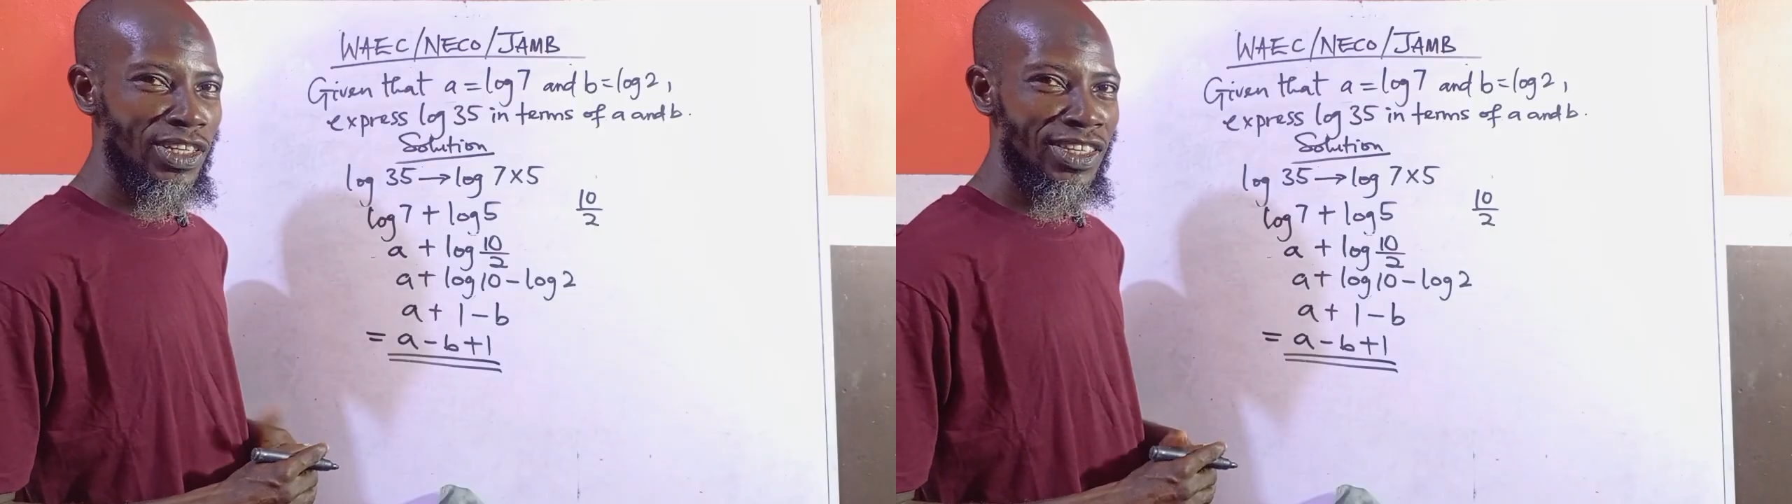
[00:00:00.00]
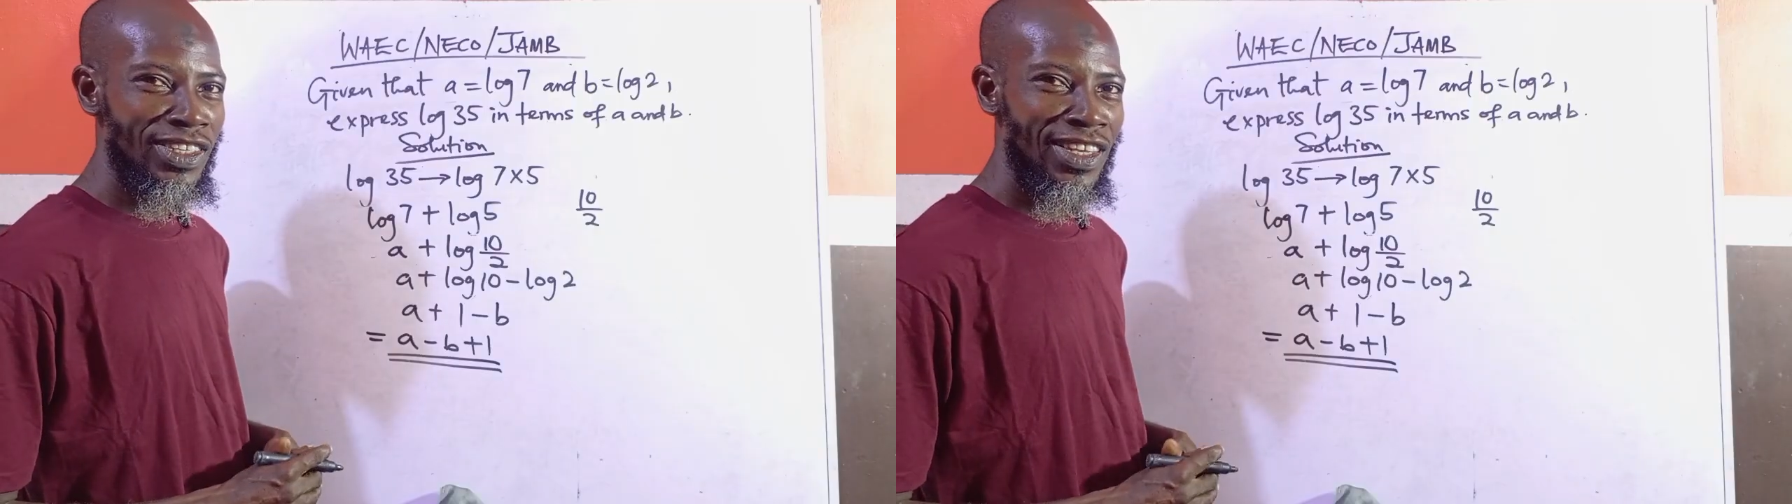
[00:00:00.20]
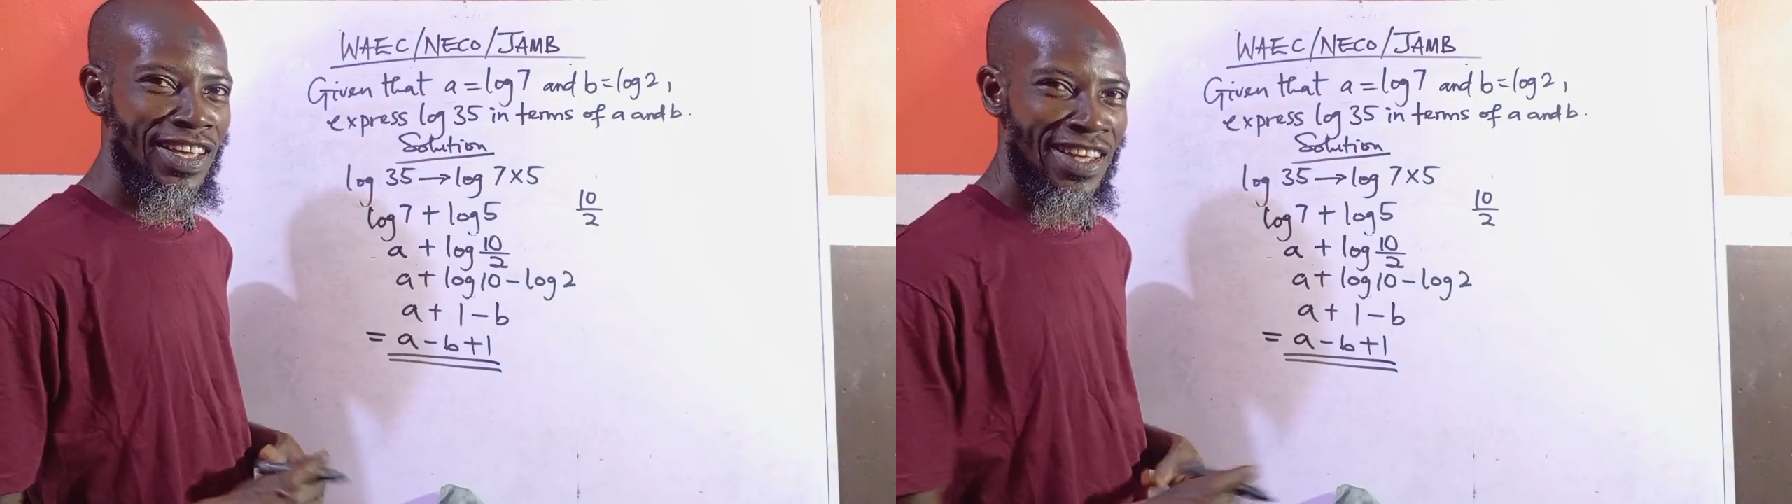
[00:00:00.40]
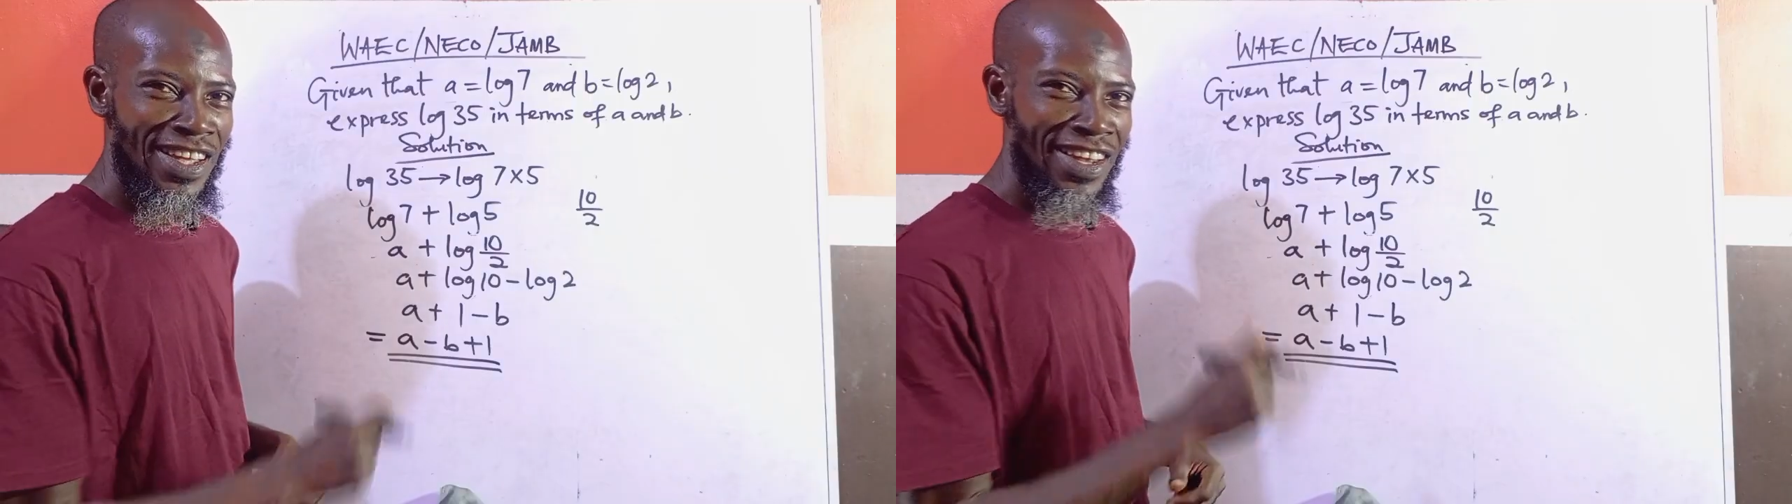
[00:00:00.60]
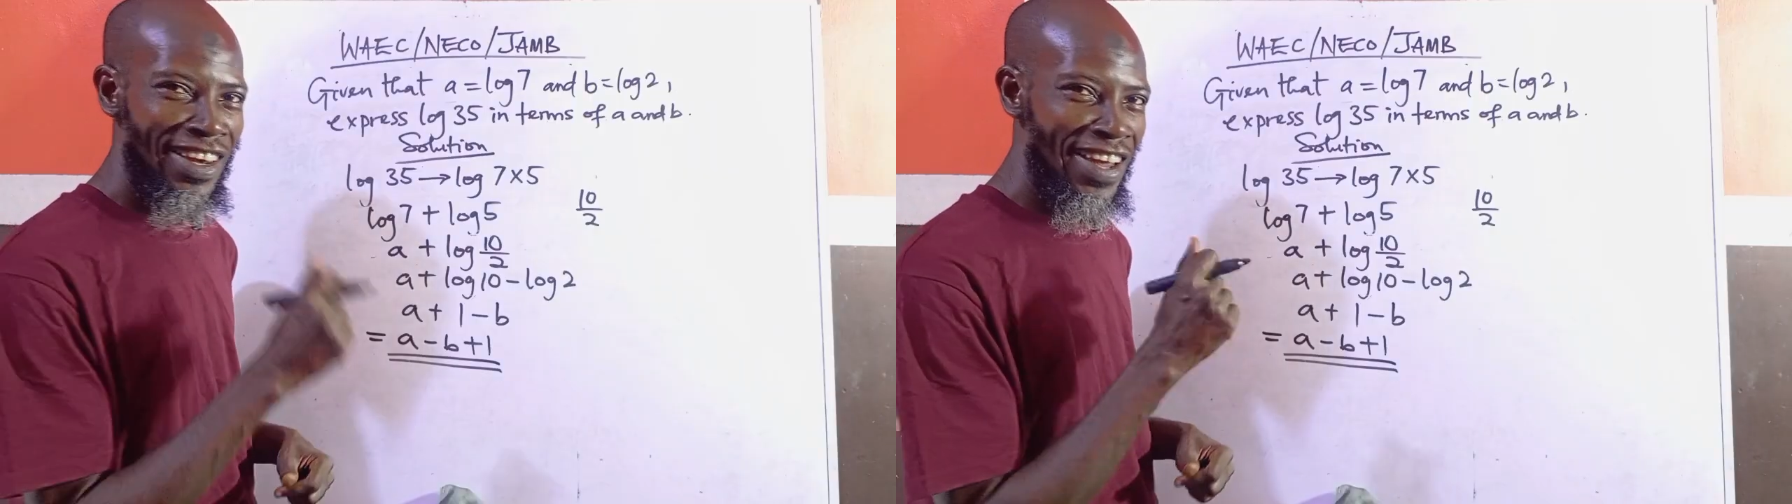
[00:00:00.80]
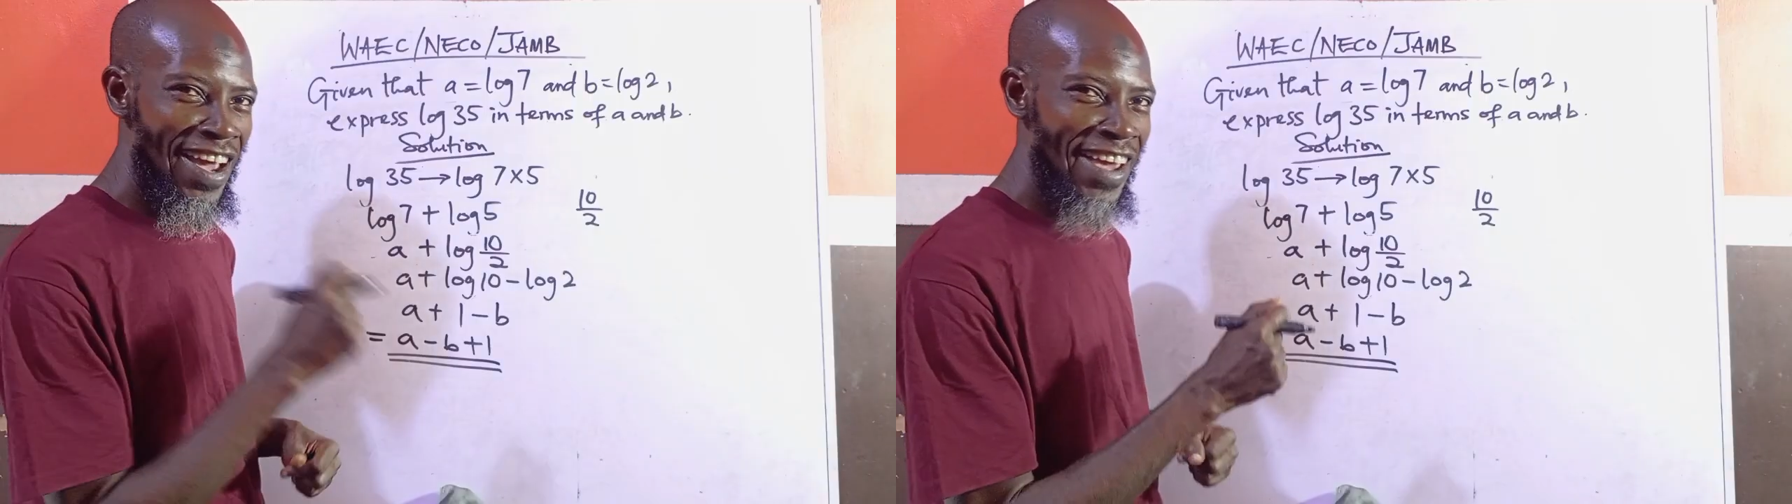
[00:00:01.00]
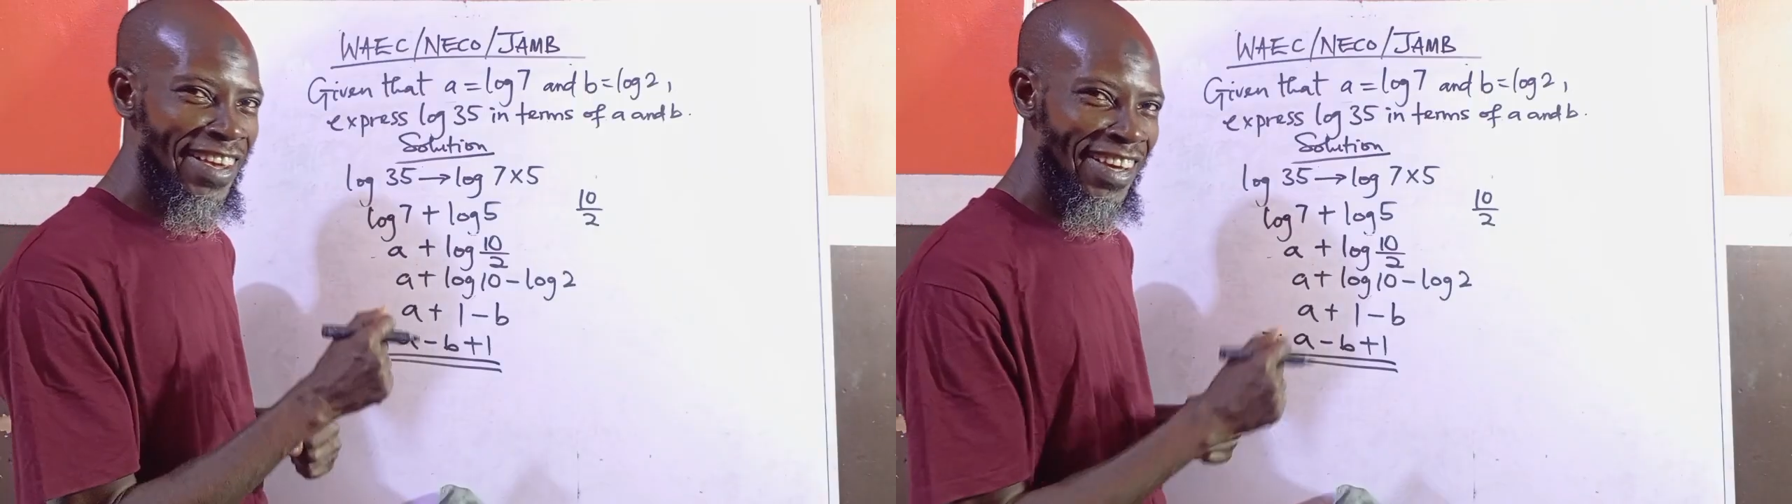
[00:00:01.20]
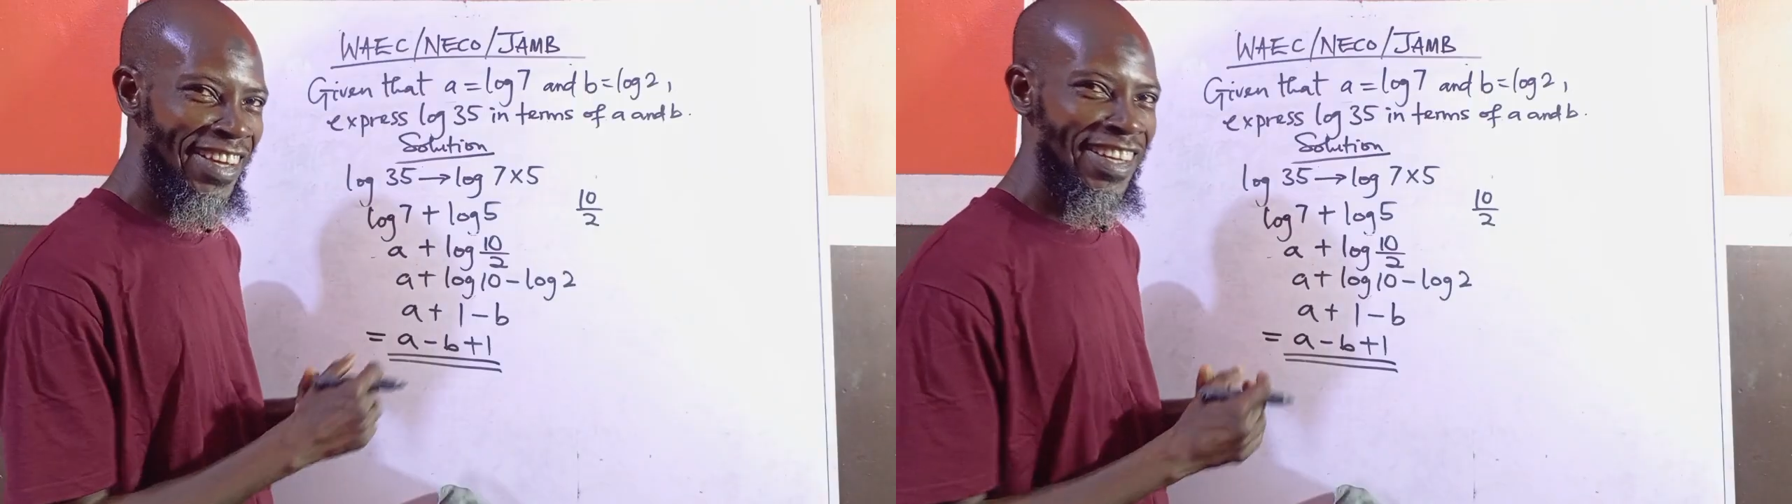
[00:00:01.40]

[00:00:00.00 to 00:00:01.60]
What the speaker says: this. Like,